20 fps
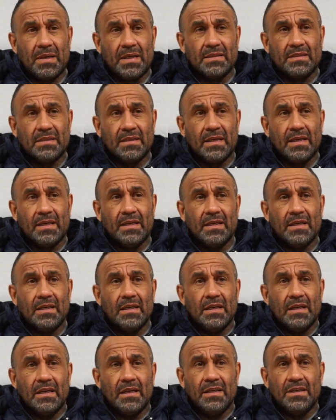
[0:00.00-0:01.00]
today.
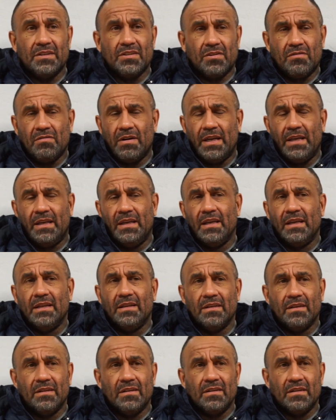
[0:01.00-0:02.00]
He's a great
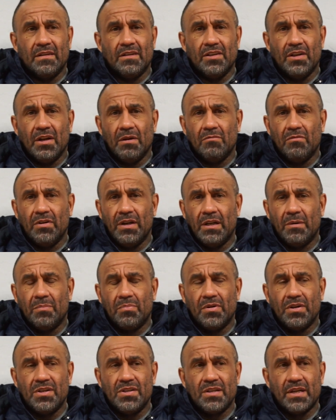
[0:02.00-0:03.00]
kid, and really
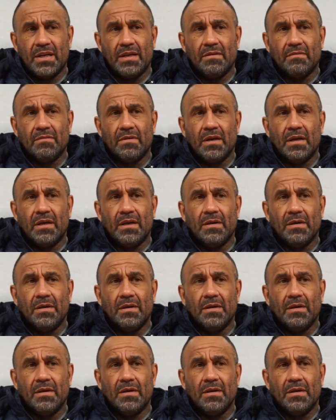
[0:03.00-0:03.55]
appreciate